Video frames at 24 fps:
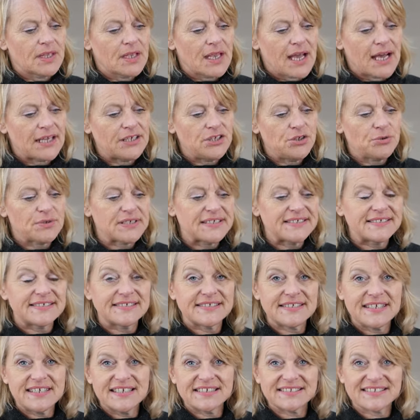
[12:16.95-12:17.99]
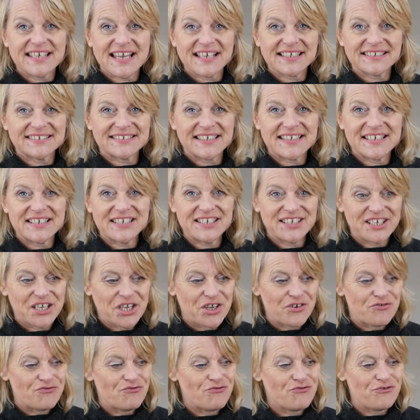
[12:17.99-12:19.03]
And you can see it tucks in
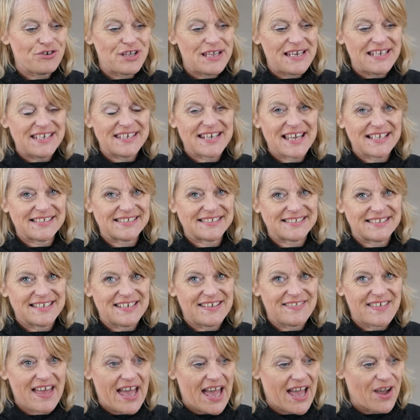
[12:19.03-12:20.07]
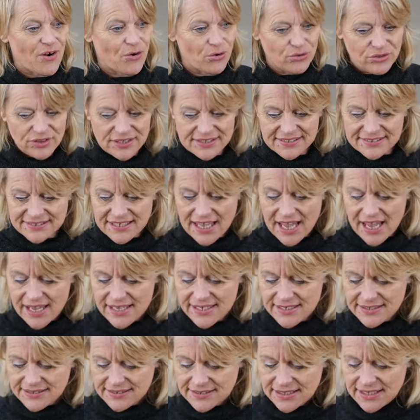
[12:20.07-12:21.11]
really nicely there on the
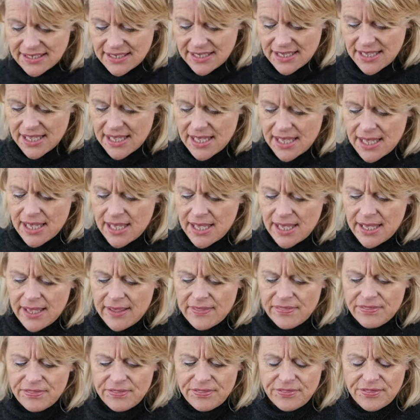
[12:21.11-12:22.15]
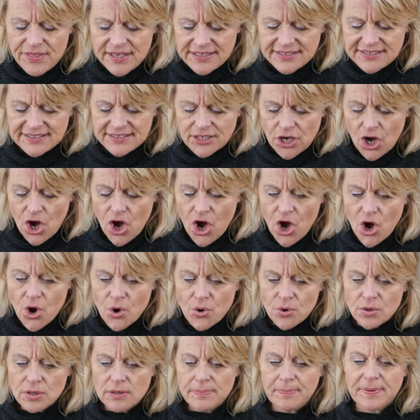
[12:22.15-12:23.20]
side. This
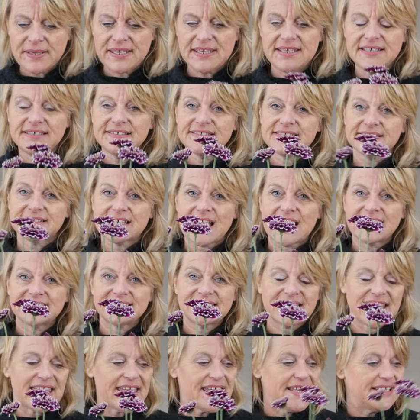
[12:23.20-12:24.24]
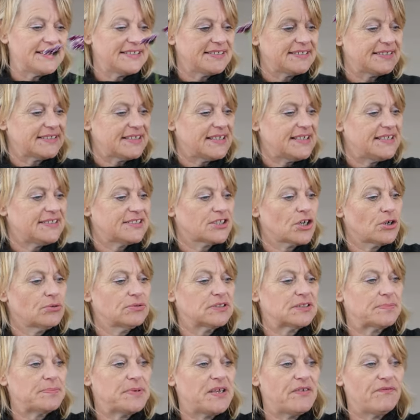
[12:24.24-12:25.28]
whole piece, as it is going
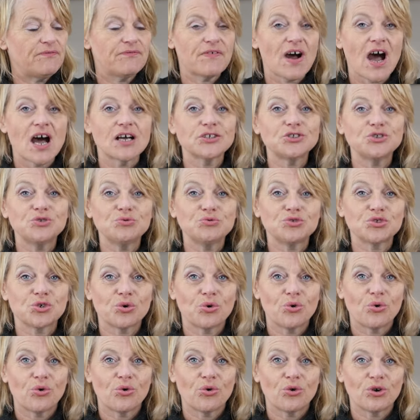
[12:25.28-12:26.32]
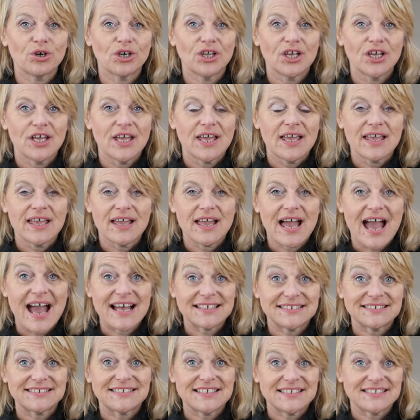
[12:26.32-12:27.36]
to be far too tall
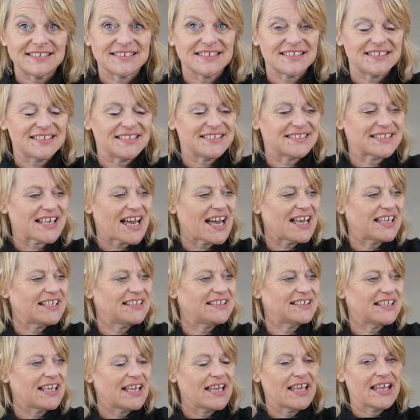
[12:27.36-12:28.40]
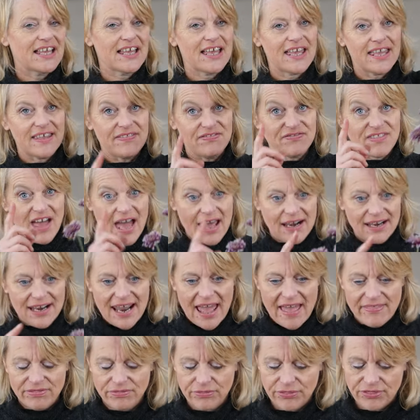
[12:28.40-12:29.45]
added into the design in that
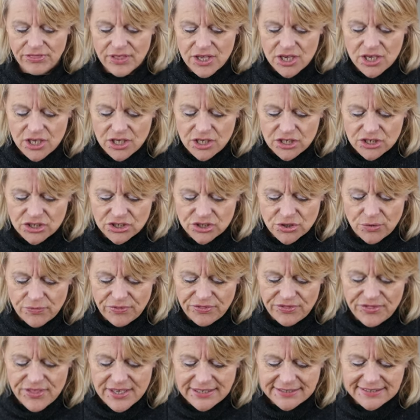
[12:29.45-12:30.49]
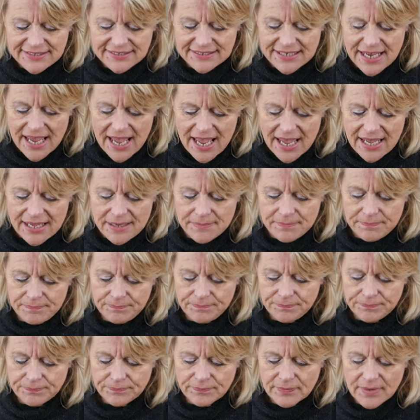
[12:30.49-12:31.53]
length. So this
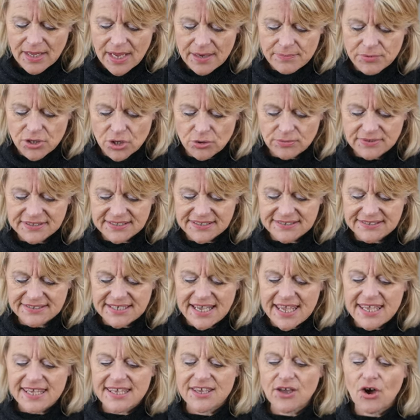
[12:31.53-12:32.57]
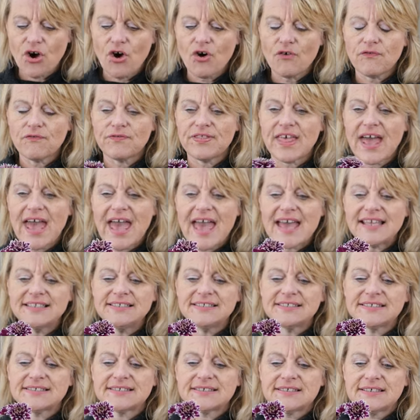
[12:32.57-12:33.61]
time, I'm going to take off the
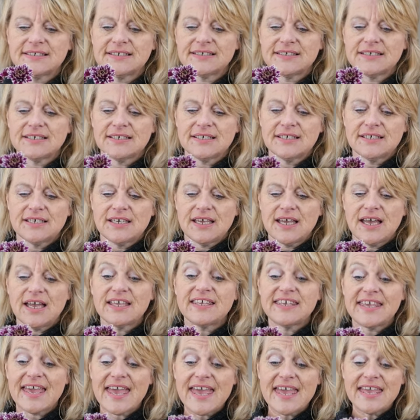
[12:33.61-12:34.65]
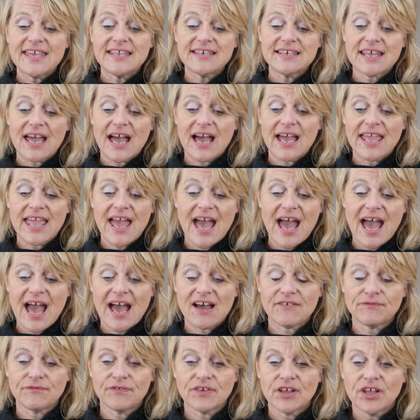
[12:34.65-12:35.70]
heads. Again, I
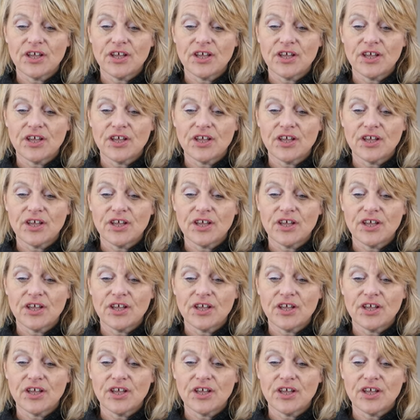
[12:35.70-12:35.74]
have